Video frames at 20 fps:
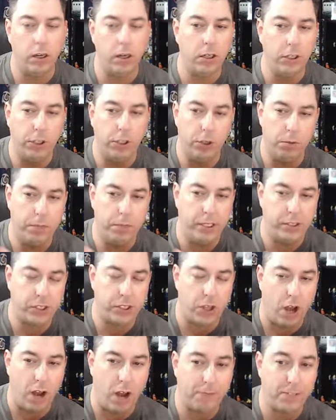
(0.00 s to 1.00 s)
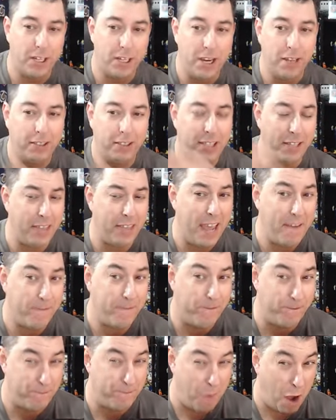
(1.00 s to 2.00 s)
Ubisoft, did they
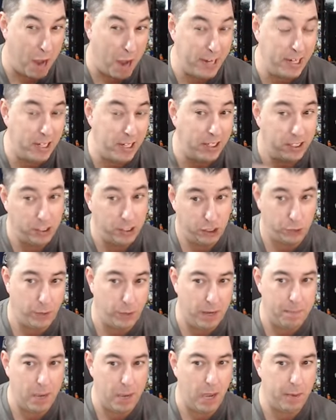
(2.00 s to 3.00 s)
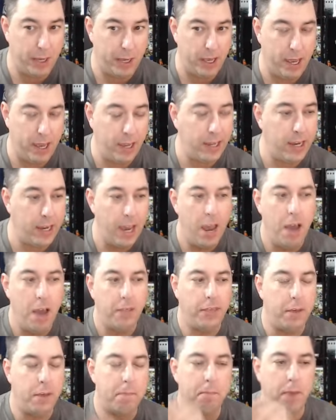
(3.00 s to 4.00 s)
fund Sweet Baby Inc?
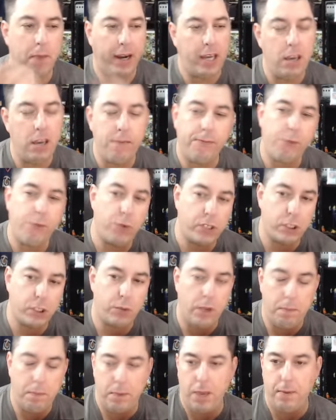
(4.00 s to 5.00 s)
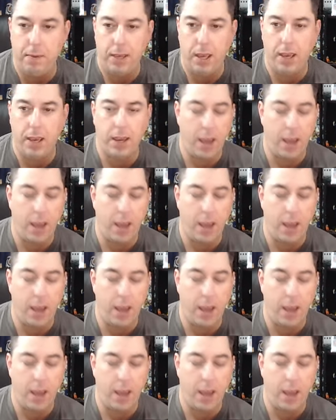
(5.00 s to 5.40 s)
The money for Sweet Baby Inc,